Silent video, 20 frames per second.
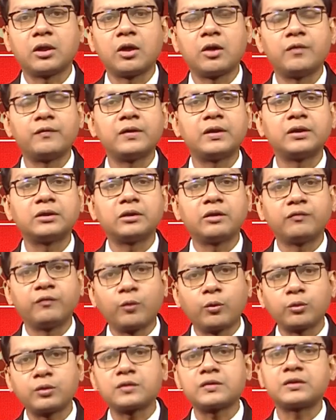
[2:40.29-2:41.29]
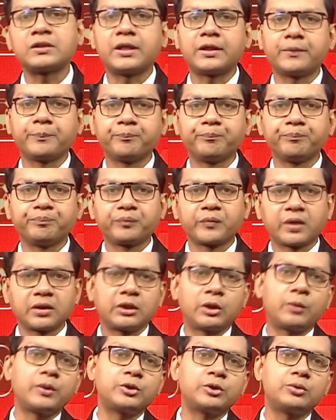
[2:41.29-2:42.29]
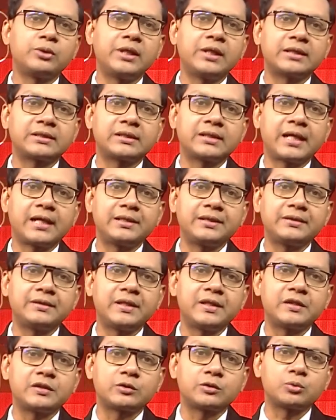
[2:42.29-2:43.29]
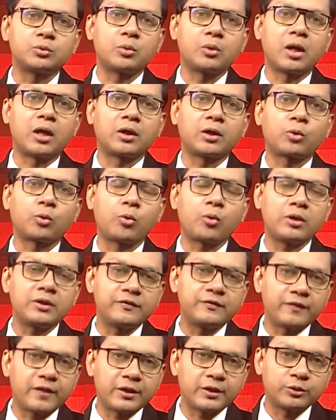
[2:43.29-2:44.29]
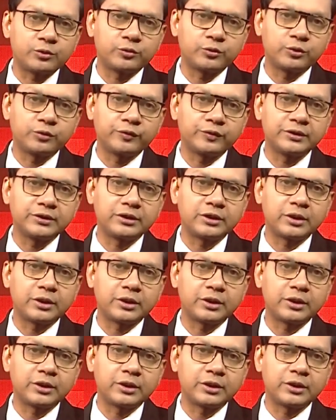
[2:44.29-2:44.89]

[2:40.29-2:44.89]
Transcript: However, the voters said they want to elect candidates who are qualified to fulfill their